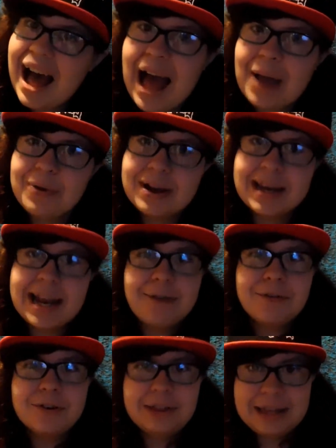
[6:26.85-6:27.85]
I would
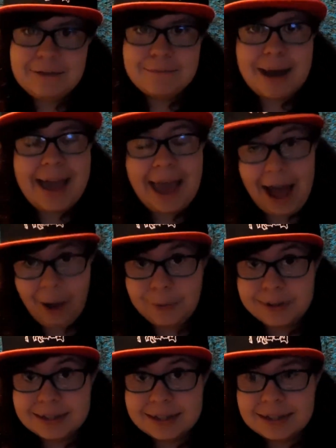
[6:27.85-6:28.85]
never leave my
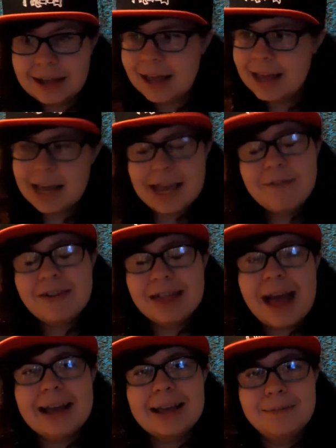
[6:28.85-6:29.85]
house. Even
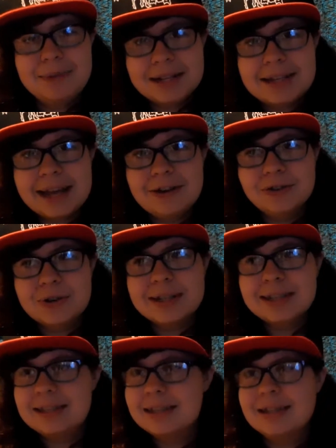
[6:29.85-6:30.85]
that can be
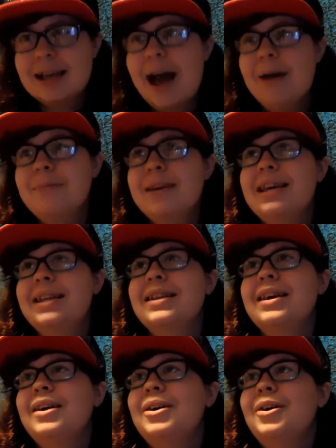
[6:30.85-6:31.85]
dangerous. I mean,
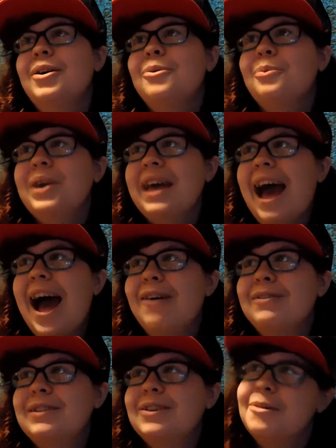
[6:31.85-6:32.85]
we have
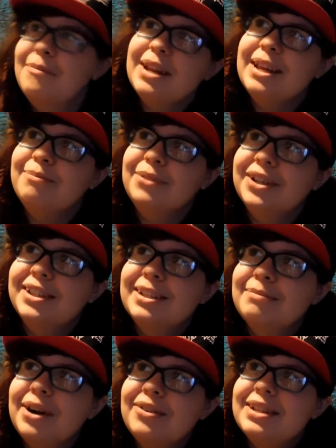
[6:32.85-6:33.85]
so many books
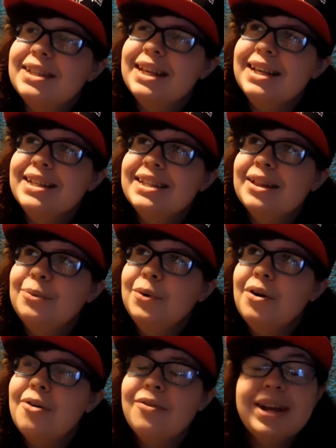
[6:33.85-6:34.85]
about things that
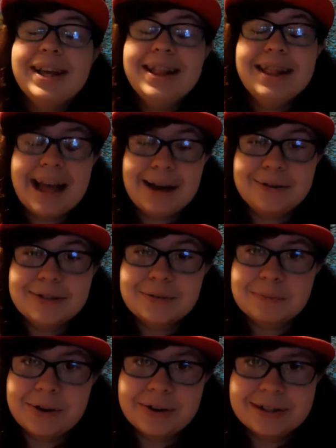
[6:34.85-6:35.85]
were already in the house from
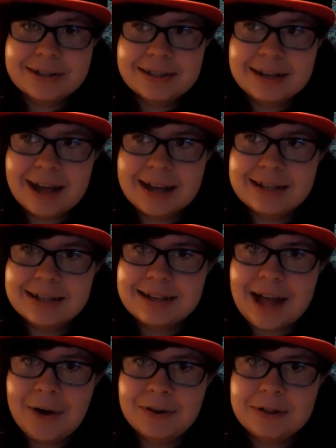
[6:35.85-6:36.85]
R.L. Stine. Stay
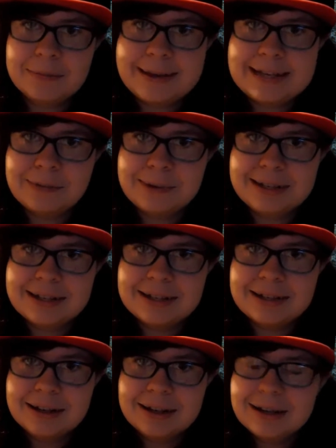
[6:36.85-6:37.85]
out of the basement.
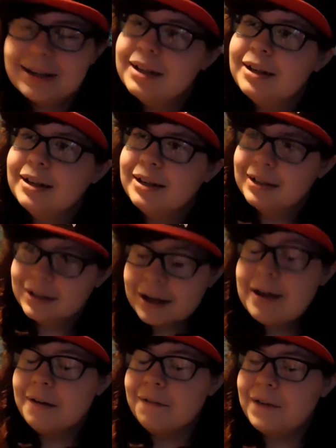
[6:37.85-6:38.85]

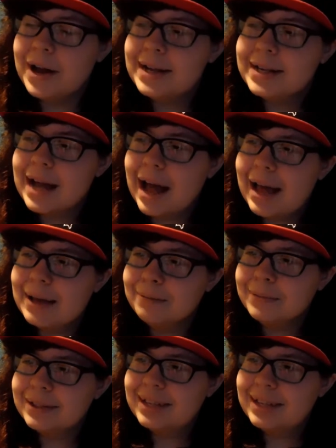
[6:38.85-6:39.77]
Fun times.